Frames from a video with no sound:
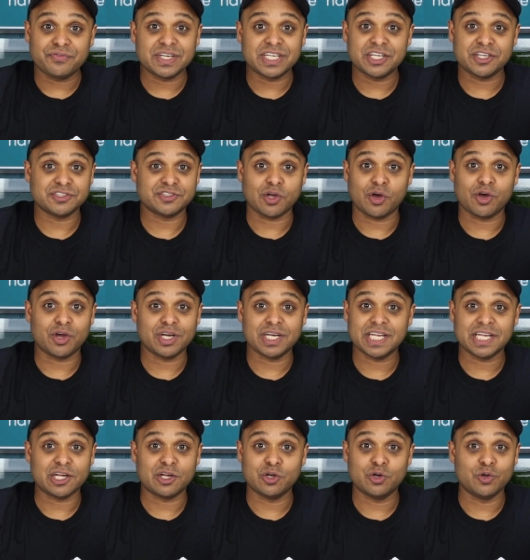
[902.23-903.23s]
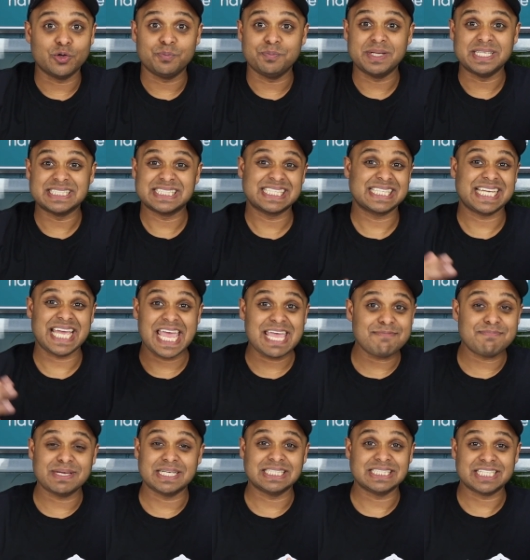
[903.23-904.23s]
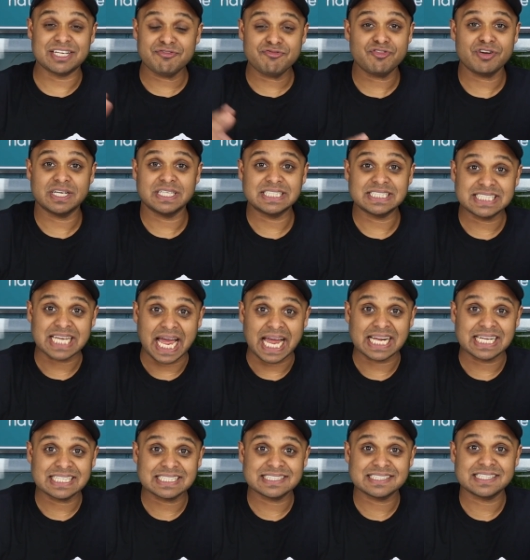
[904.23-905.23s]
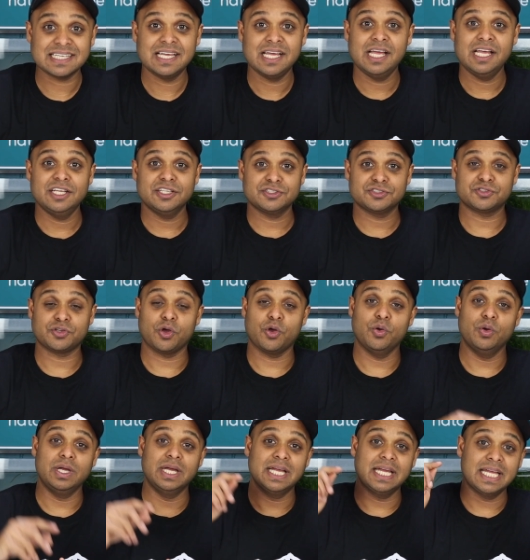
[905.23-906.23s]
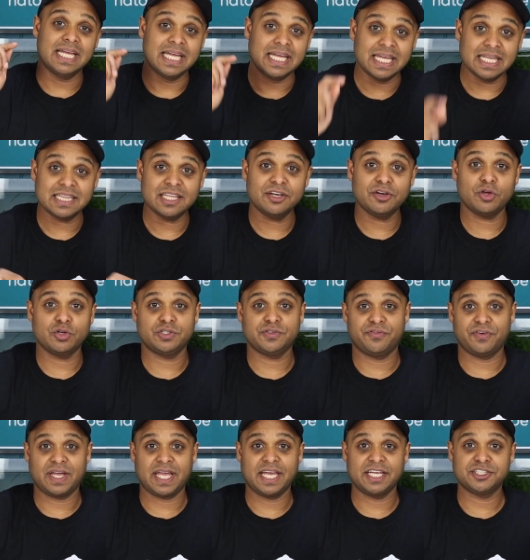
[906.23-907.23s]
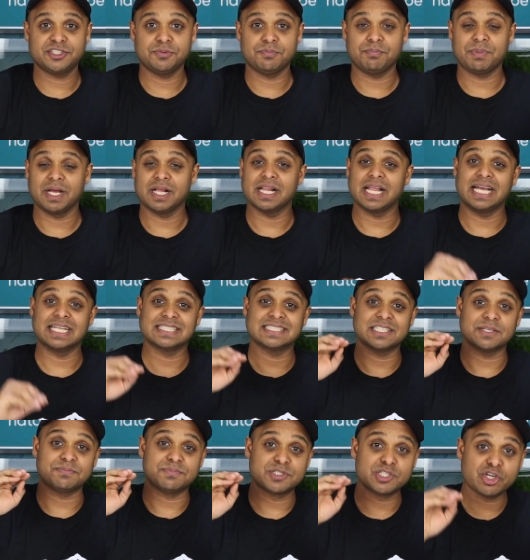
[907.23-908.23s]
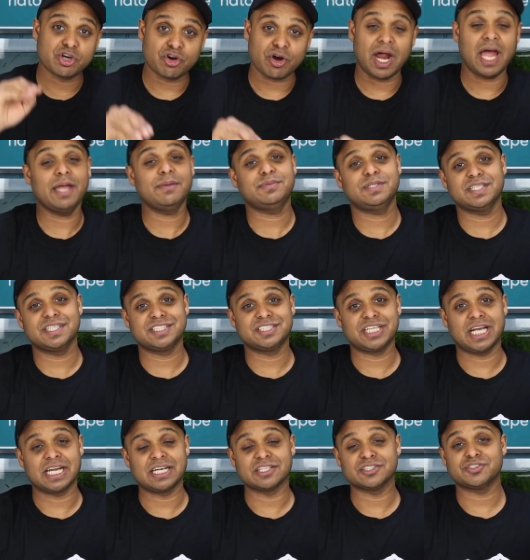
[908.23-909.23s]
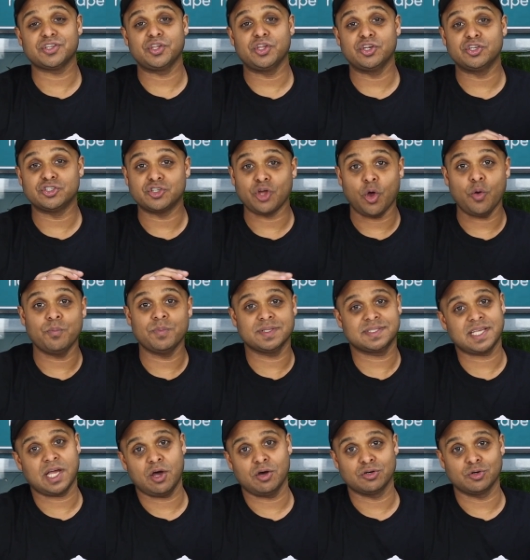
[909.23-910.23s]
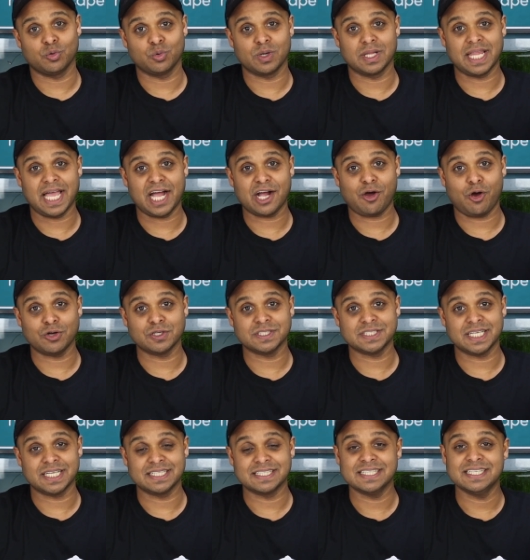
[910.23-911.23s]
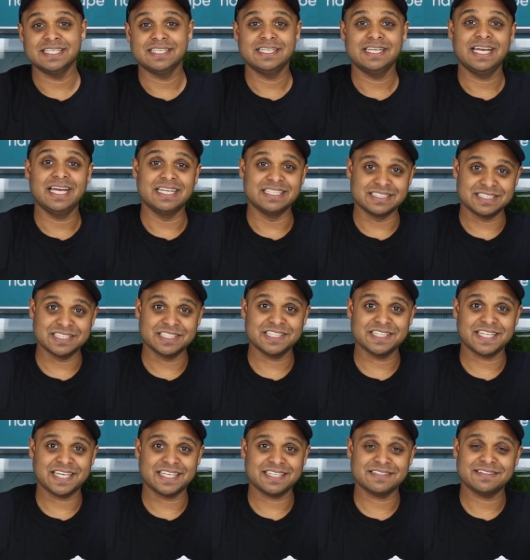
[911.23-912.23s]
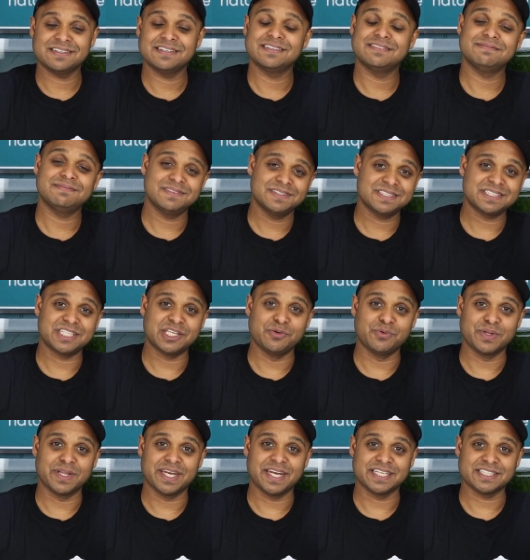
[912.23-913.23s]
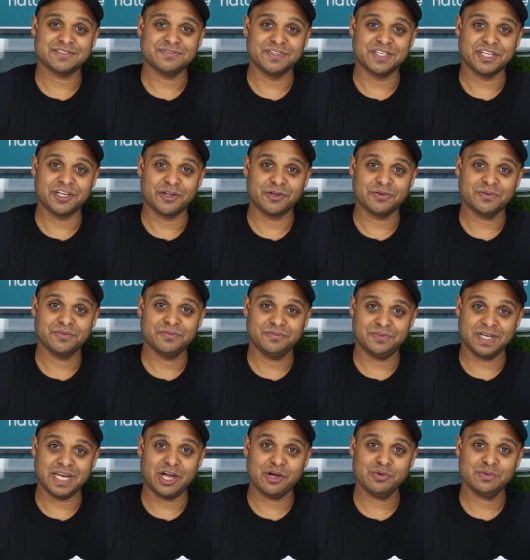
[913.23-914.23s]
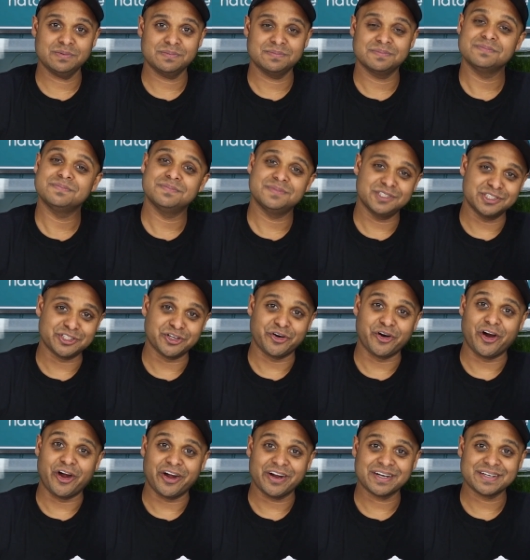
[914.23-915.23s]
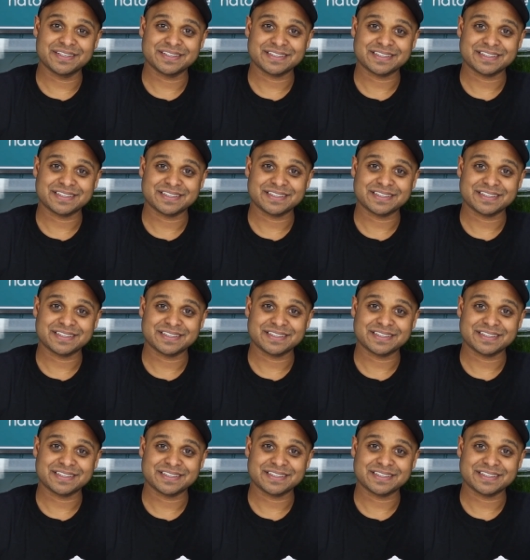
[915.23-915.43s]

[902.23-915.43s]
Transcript: videos are going to include me scaping different tanks. So hit the notification bell and subscribe to the channel so you don't miss out on all of that content. Until then, see you in the next video. For now, ta